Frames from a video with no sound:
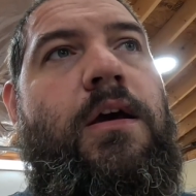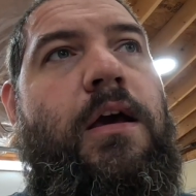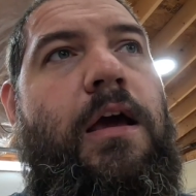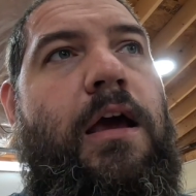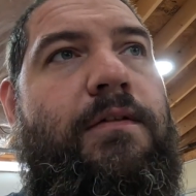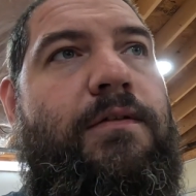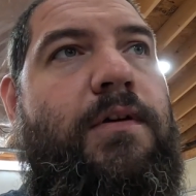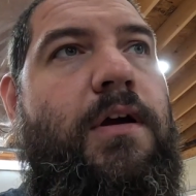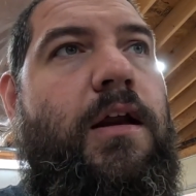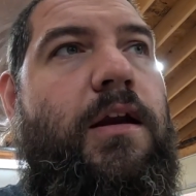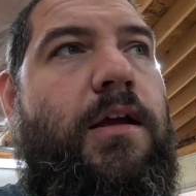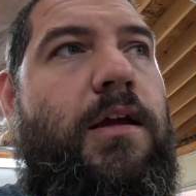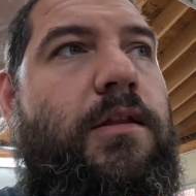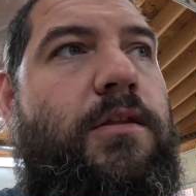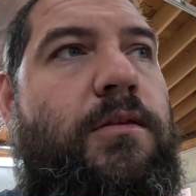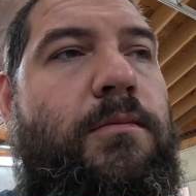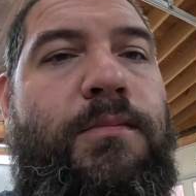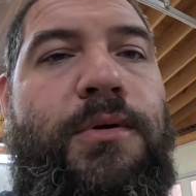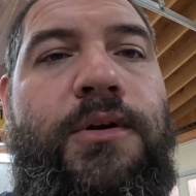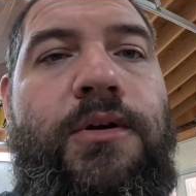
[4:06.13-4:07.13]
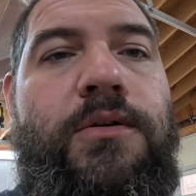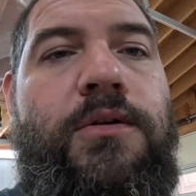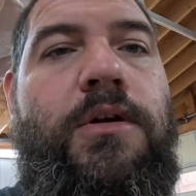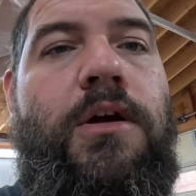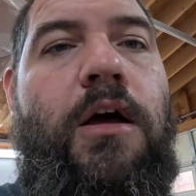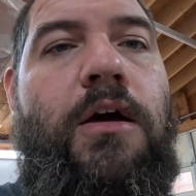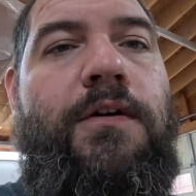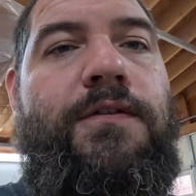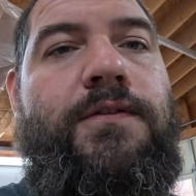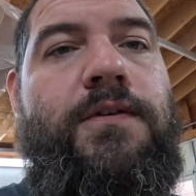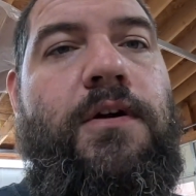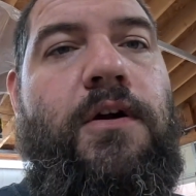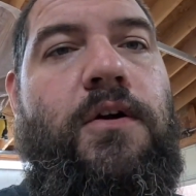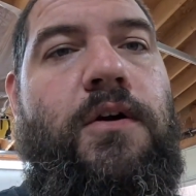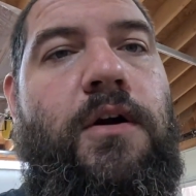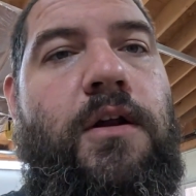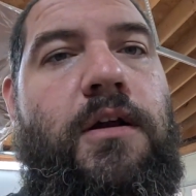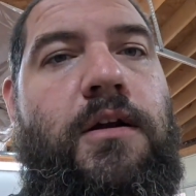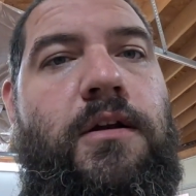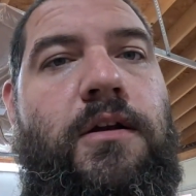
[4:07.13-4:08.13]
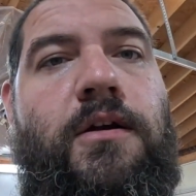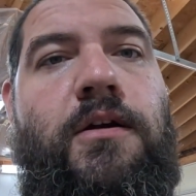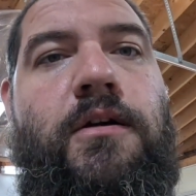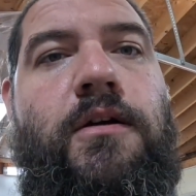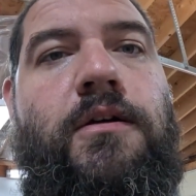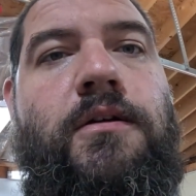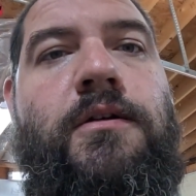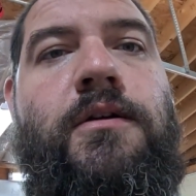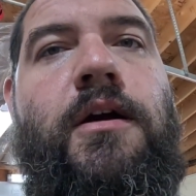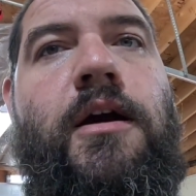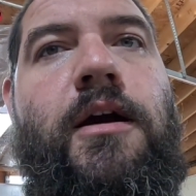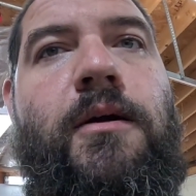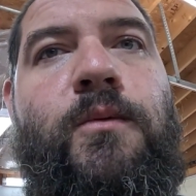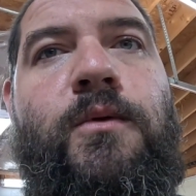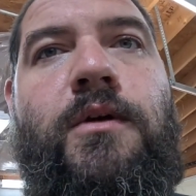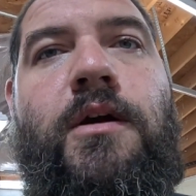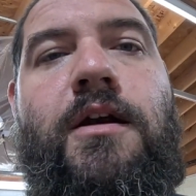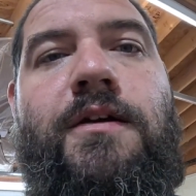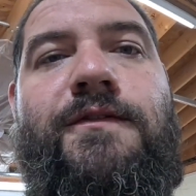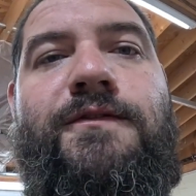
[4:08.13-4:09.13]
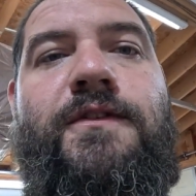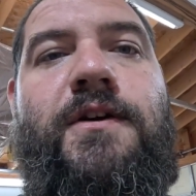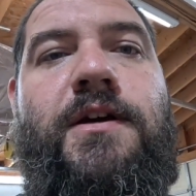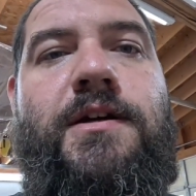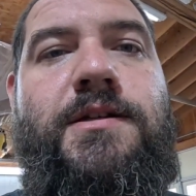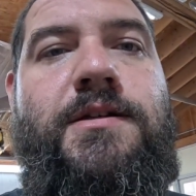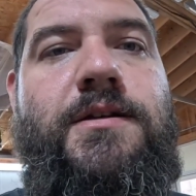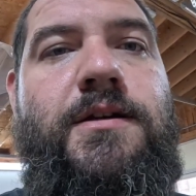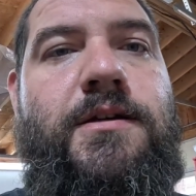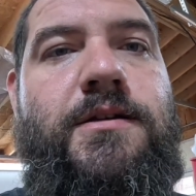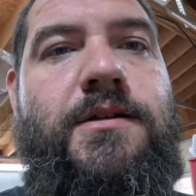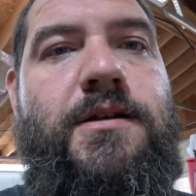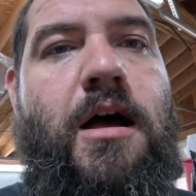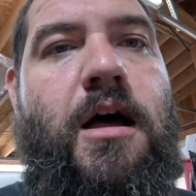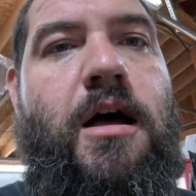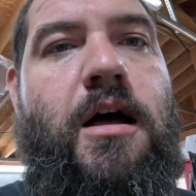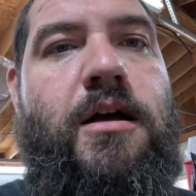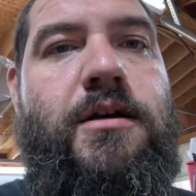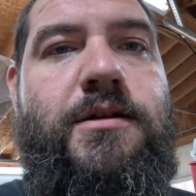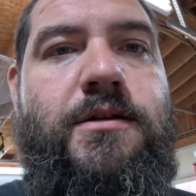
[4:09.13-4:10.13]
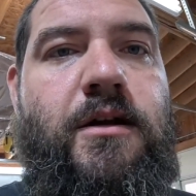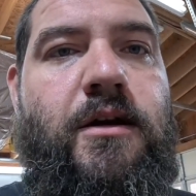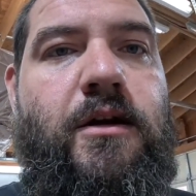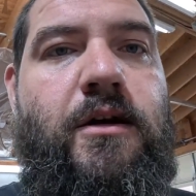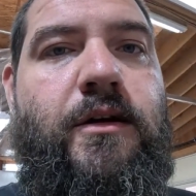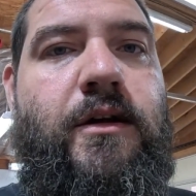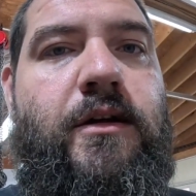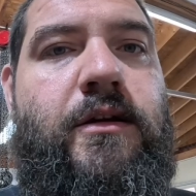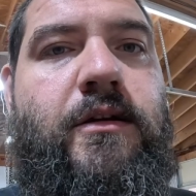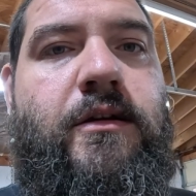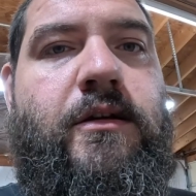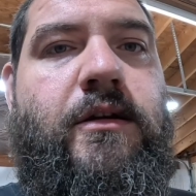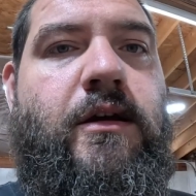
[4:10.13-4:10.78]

I've got to get the blue golf cart in here and we got to fix the exhaust on it.